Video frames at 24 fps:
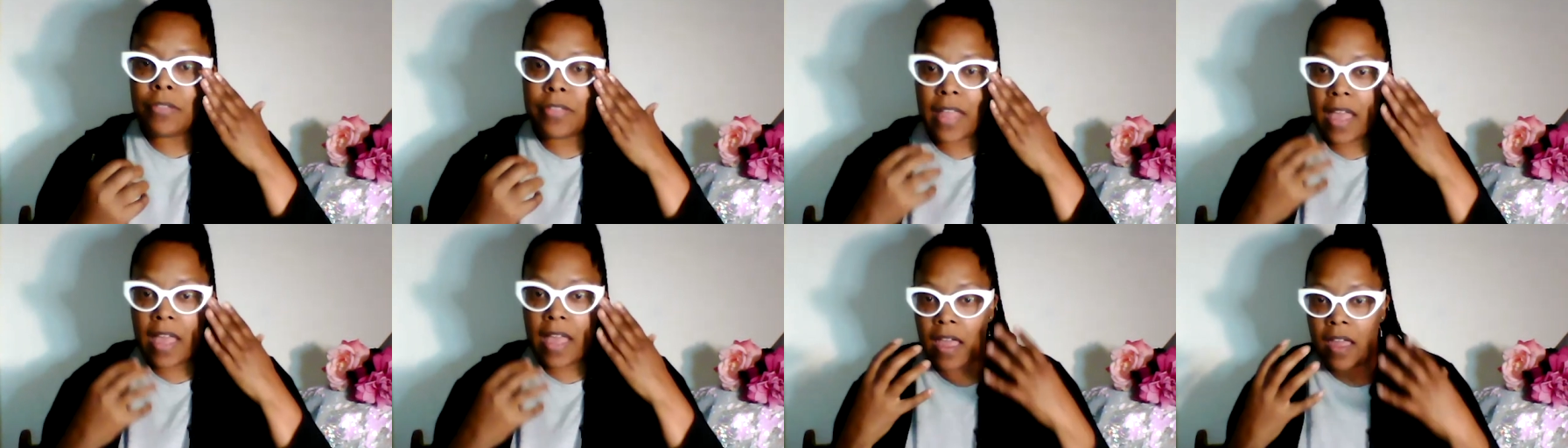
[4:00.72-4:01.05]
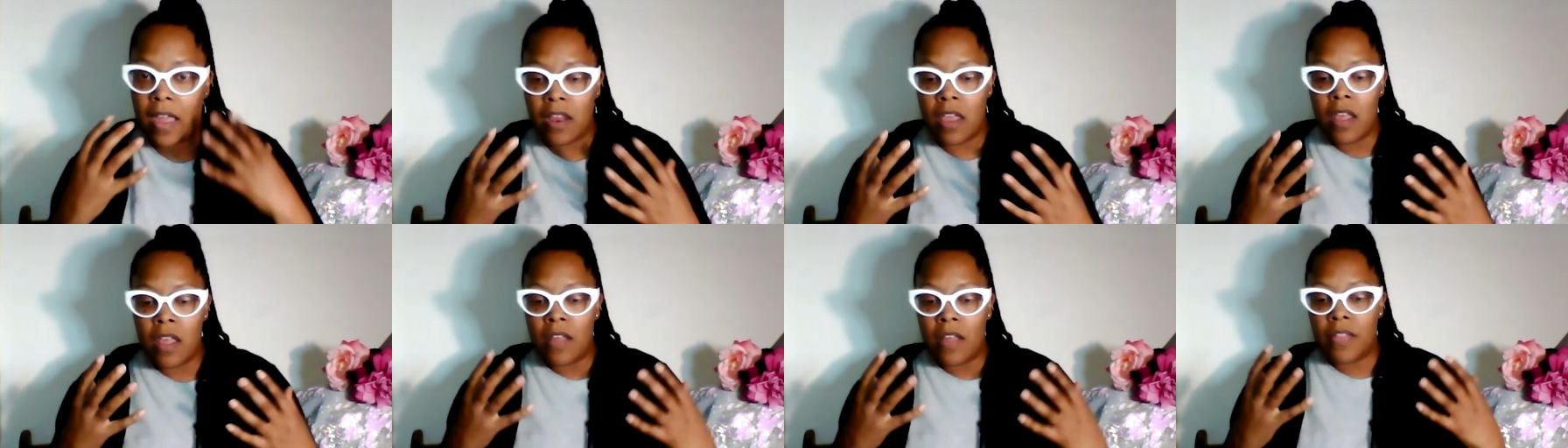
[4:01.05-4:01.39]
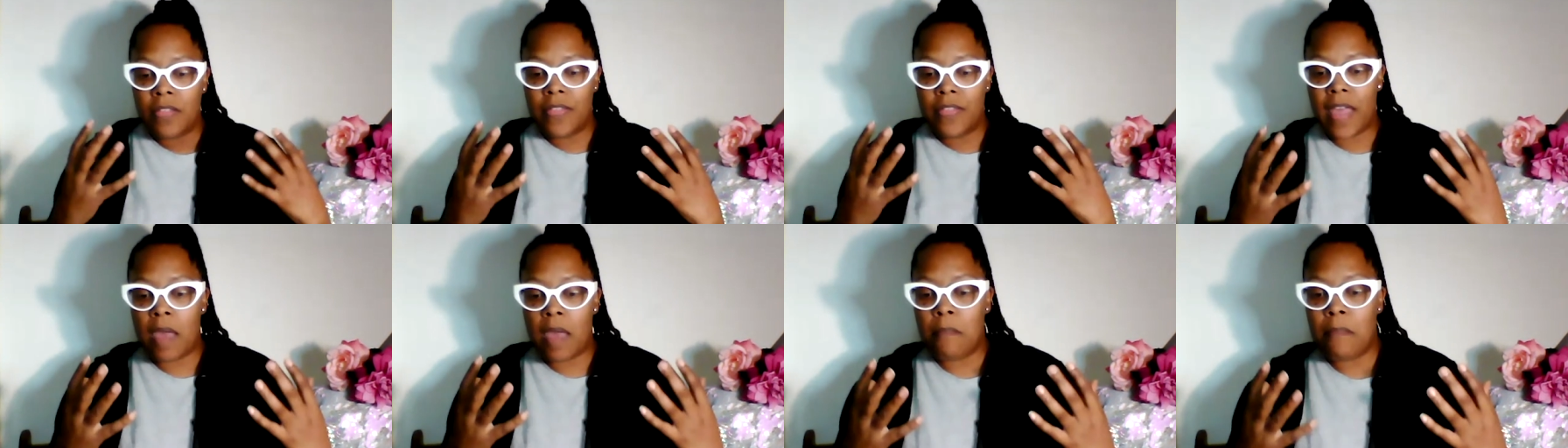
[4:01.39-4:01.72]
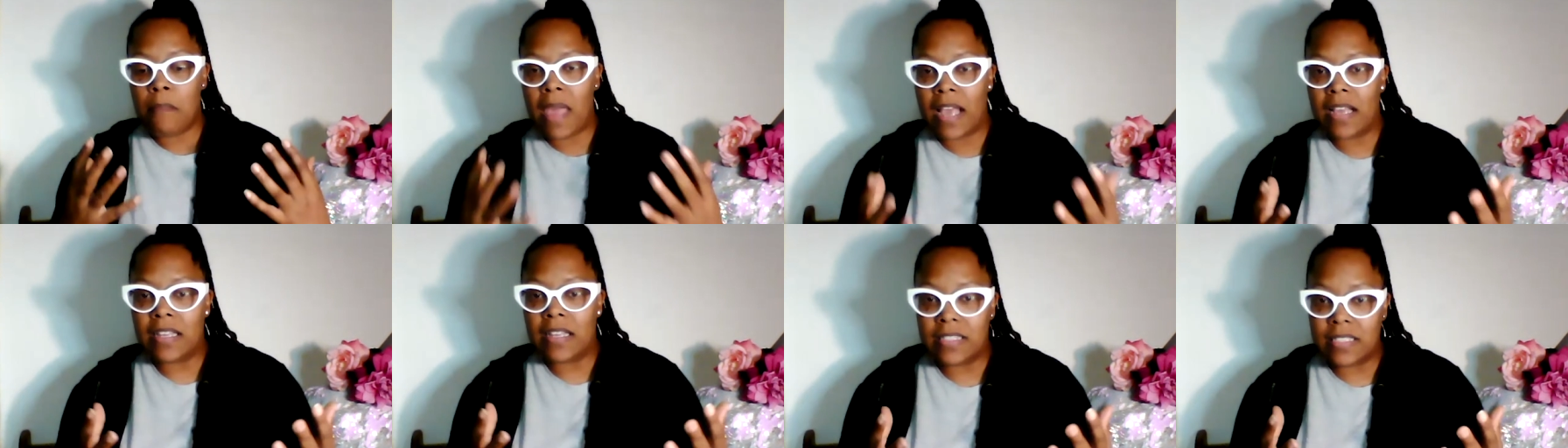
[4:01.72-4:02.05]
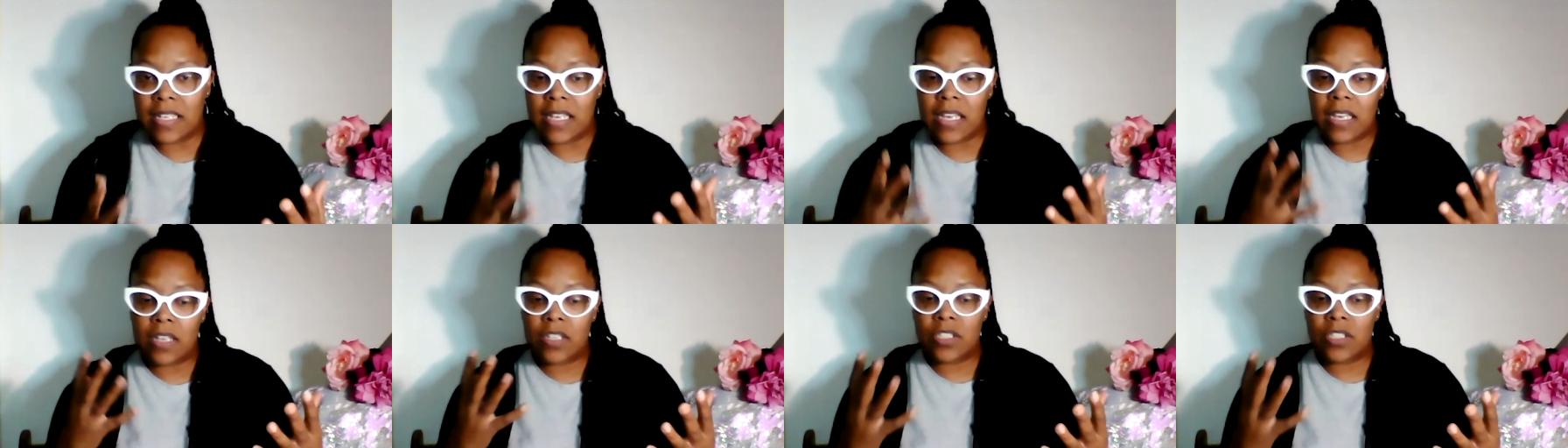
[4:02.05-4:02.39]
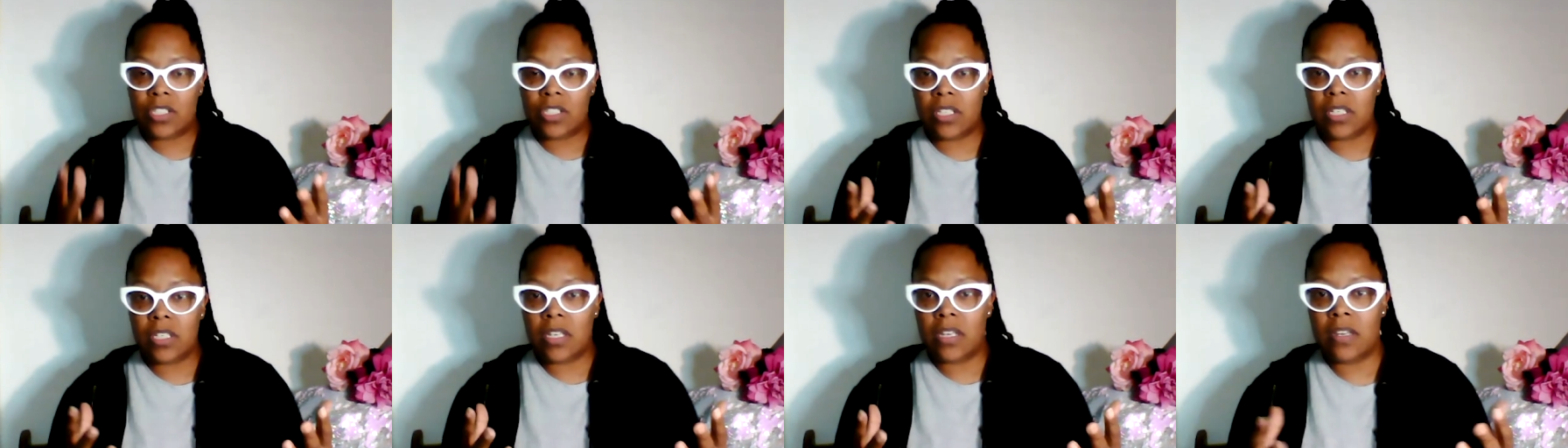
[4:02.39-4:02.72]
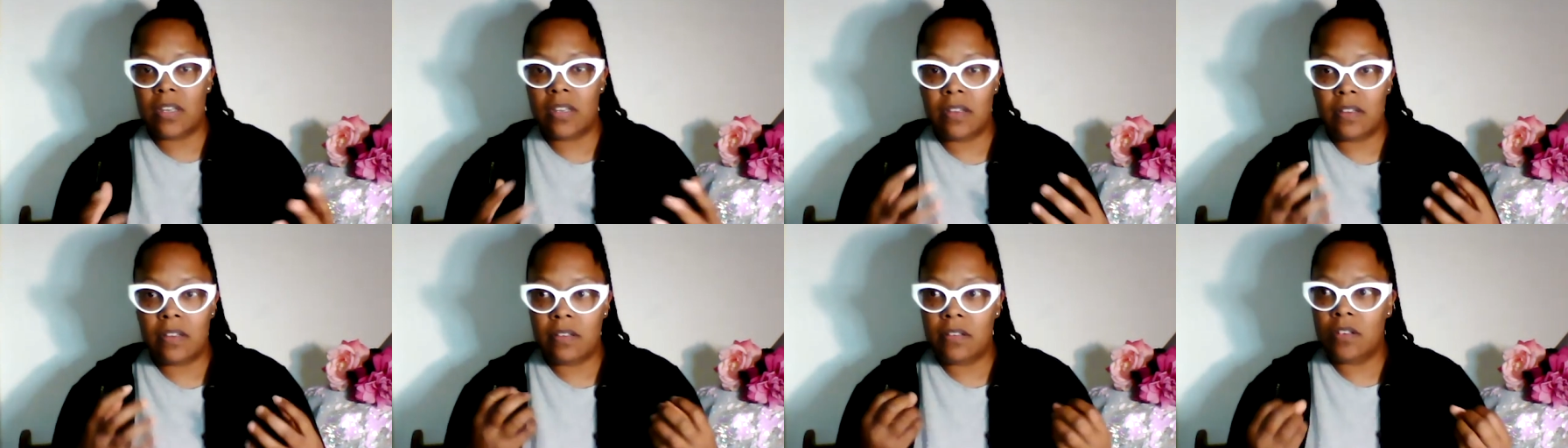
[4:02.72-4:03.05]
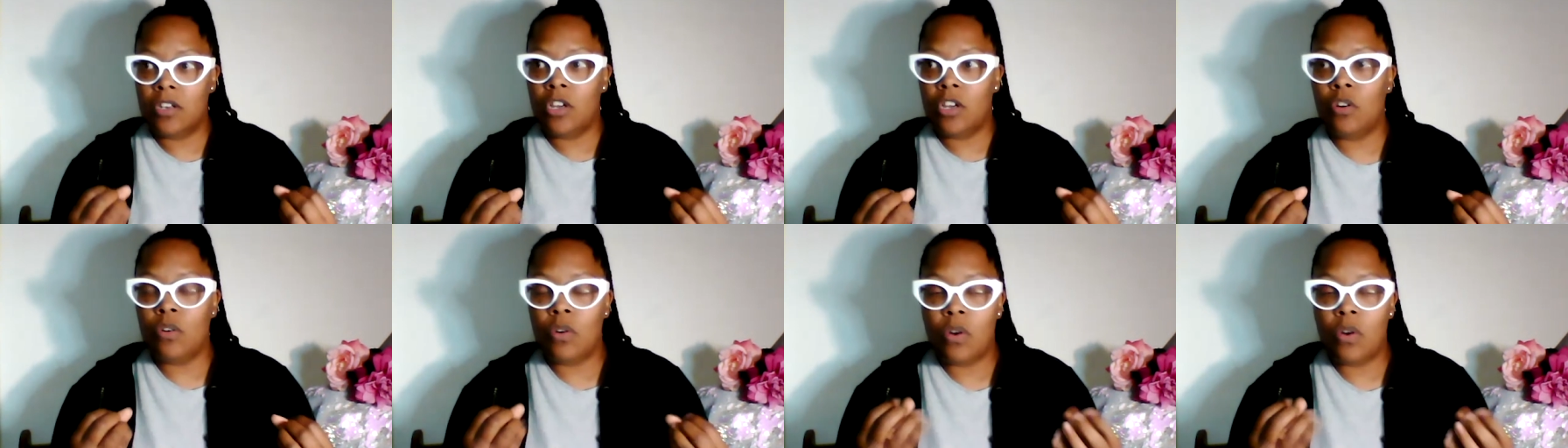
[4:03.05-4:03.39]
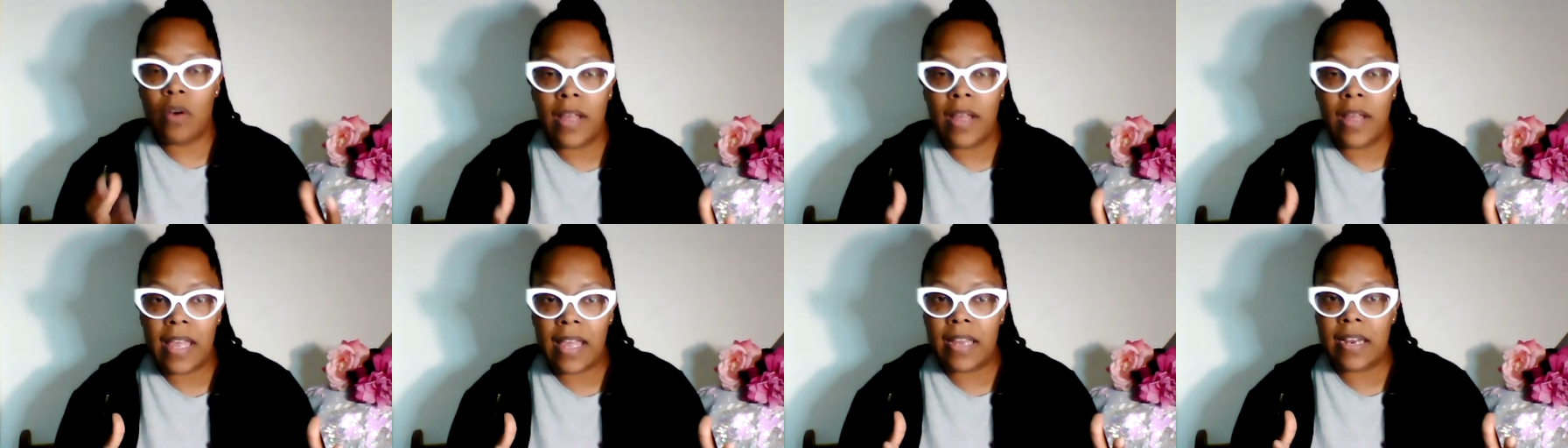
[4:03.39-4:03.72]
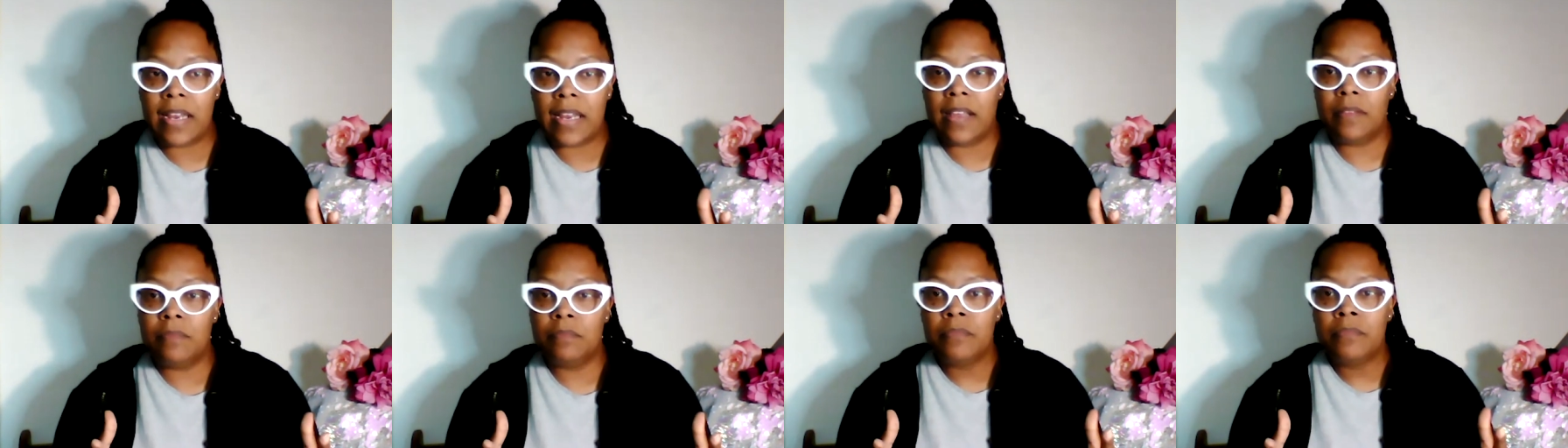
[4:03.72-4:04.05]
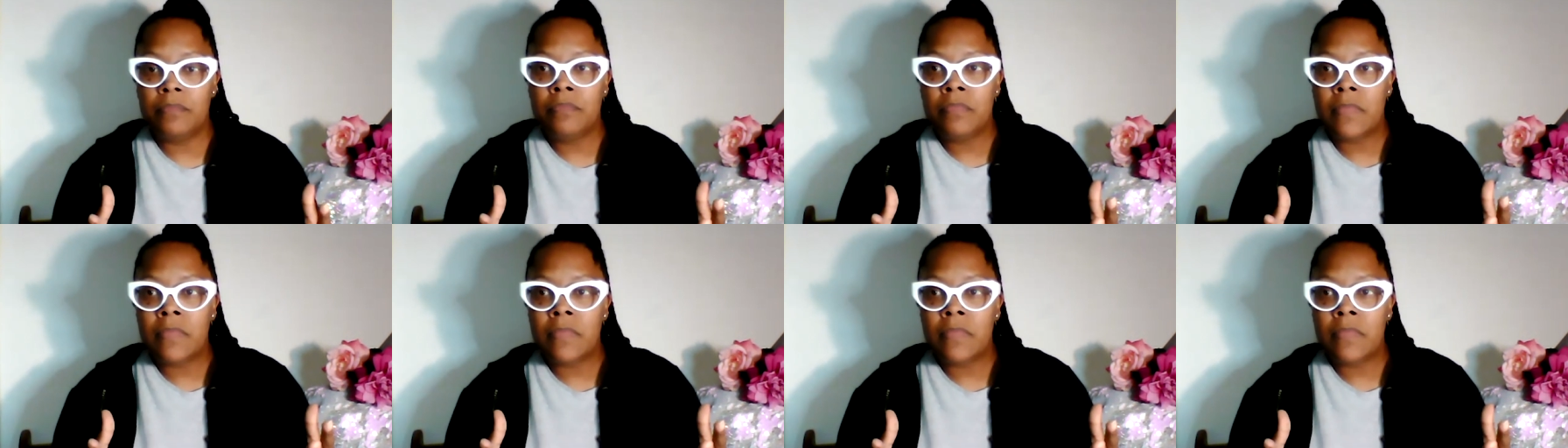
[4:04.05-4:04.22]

that that magazine to you know go ahead and